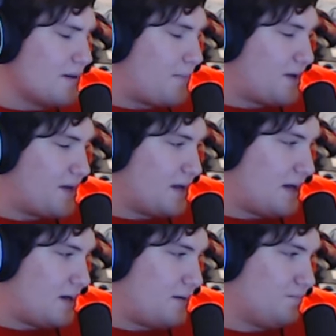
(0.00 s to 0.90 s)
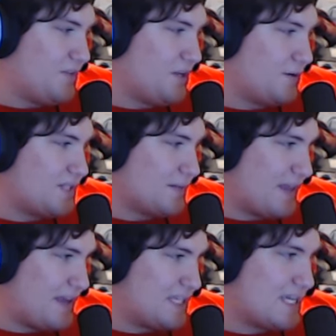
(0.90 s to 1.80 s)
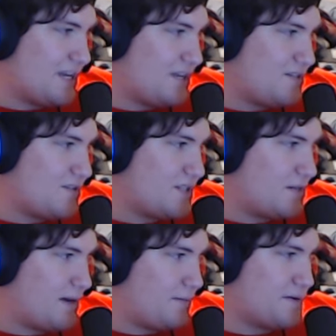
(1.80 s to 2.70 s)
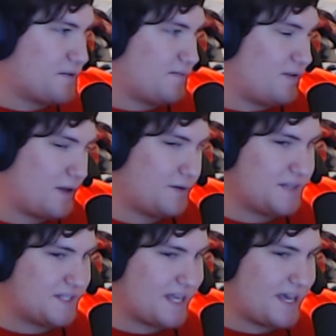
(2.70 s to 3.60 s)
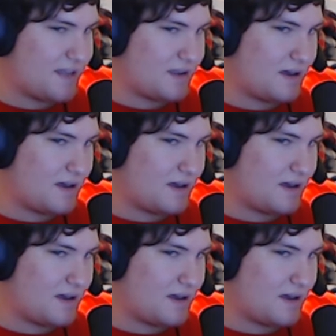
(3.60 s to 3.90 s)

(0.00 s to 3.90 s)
But what's something that's kind of interesting about Post Malone is that